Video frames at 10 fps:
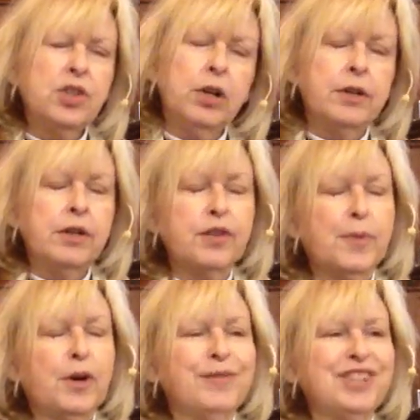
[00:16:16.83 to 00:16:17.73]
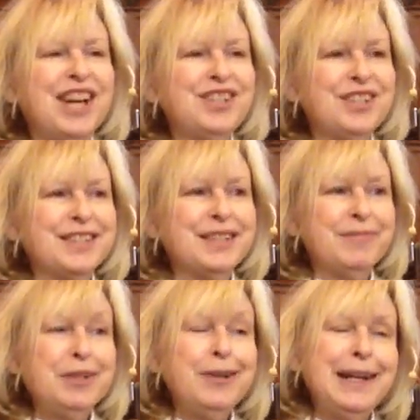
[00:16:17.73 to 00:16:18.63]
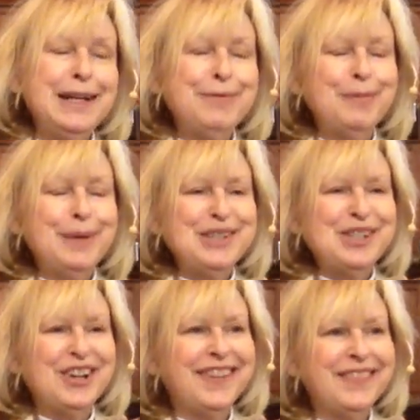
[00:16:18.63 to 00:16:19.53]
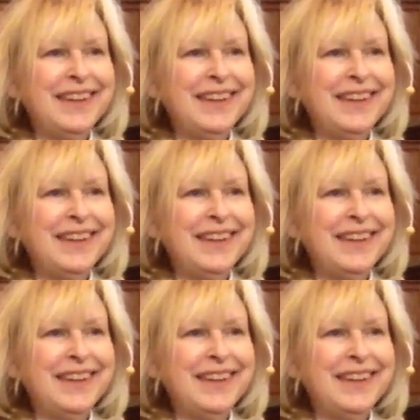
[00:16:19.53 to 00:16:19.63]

turn to the book of Judges. You'll get a different picture.